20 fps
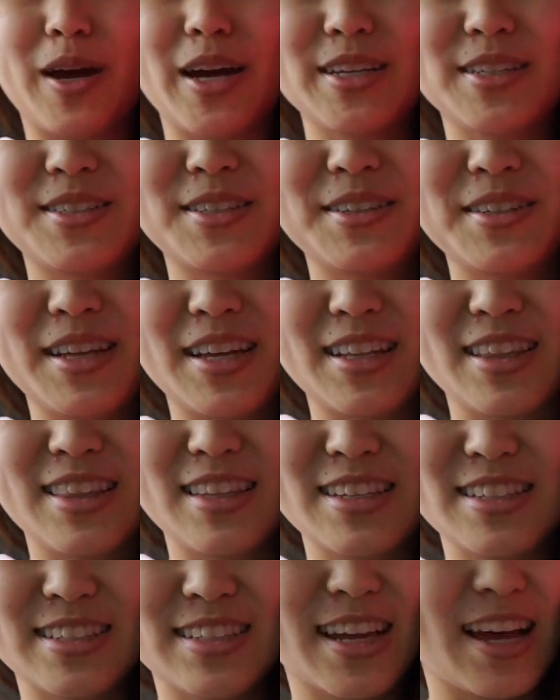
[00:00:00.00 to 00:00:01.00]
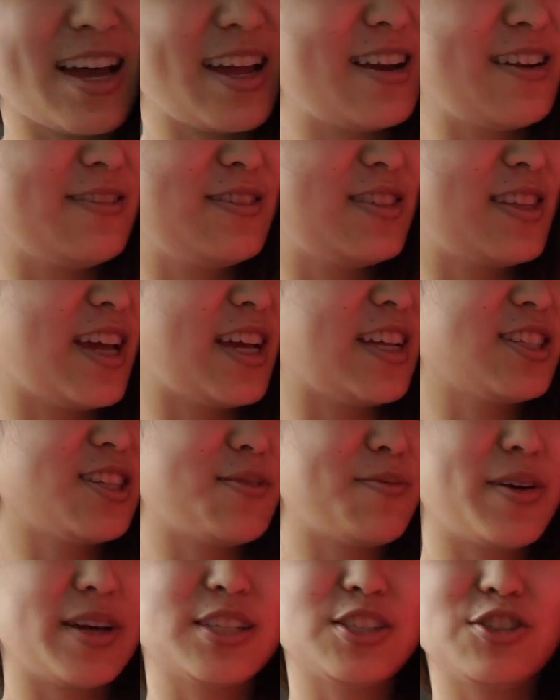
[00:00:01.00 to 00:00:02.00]
I saw that this kind of tank
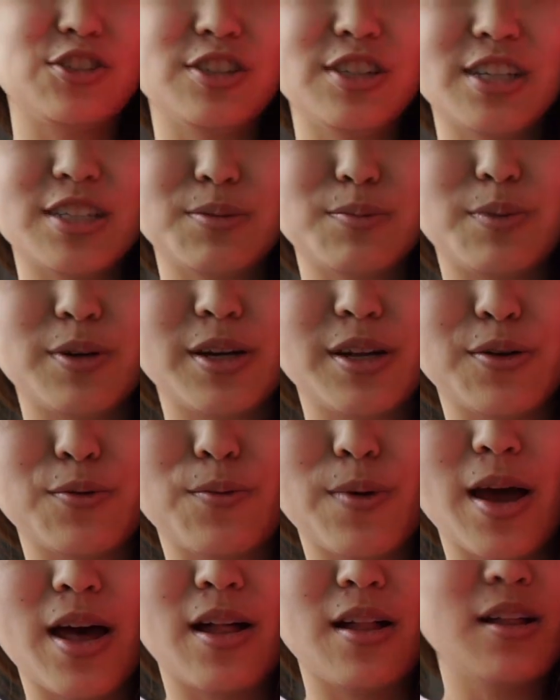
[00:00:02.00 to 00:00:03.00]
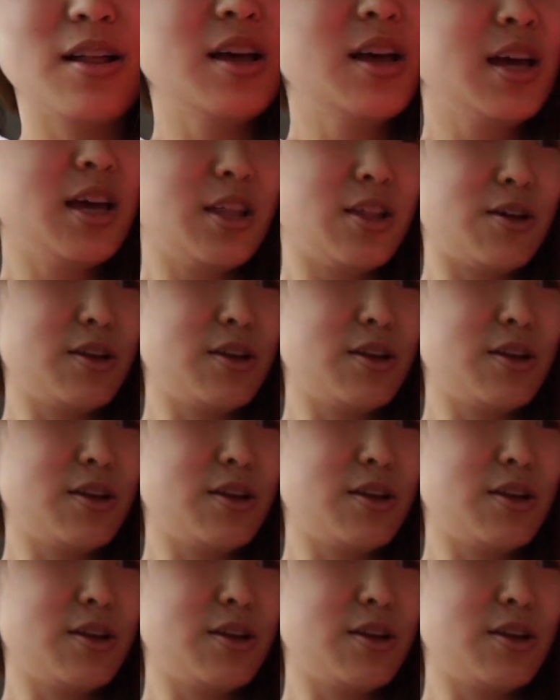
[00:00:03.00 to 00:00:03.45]
top actually does pretty well the